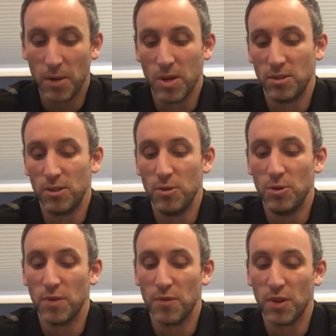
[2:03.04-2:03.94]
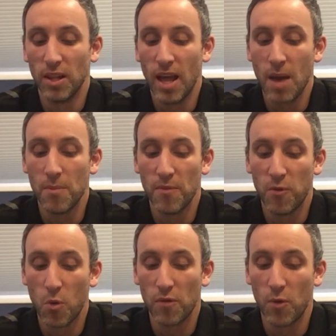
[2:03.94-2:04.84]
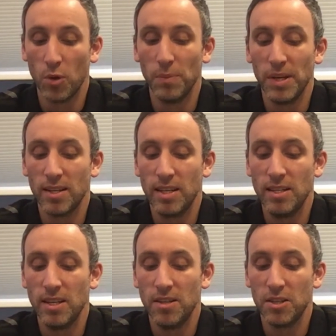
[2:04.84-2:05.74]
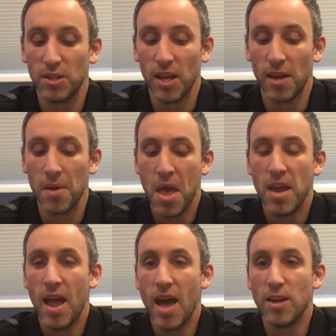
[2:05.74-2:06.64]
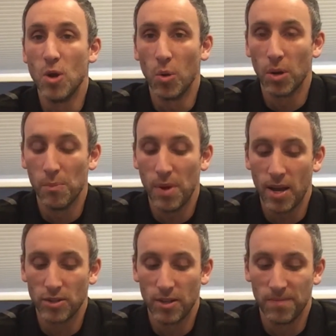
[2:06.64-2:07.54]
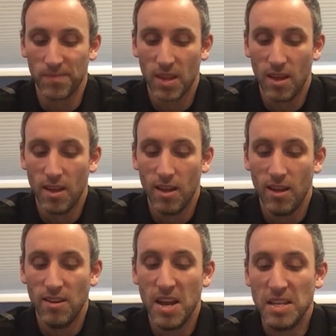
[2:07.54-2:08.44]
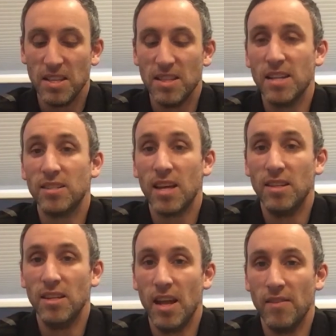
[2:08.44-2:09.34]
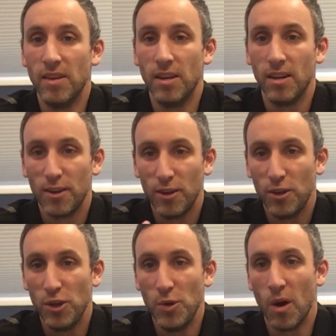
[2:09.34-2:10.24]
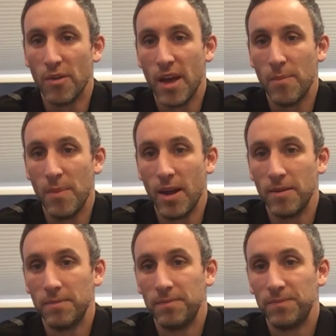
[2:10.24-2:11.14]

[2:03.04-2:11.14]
make restitution for the lamb fourfold because he did this thing and had no compassion.' Nathan then said to David, 'You are that man.'"